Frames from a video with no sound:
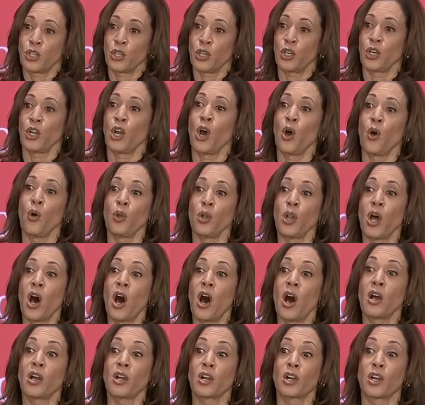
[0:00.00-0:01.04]
done to no
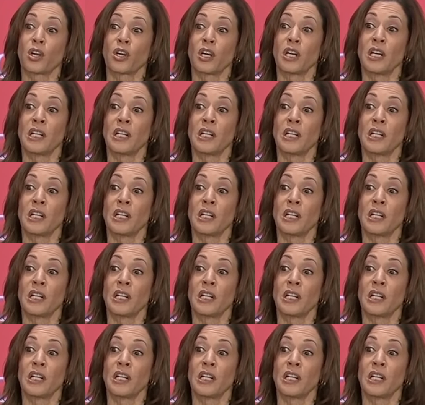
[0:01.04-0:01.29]
longer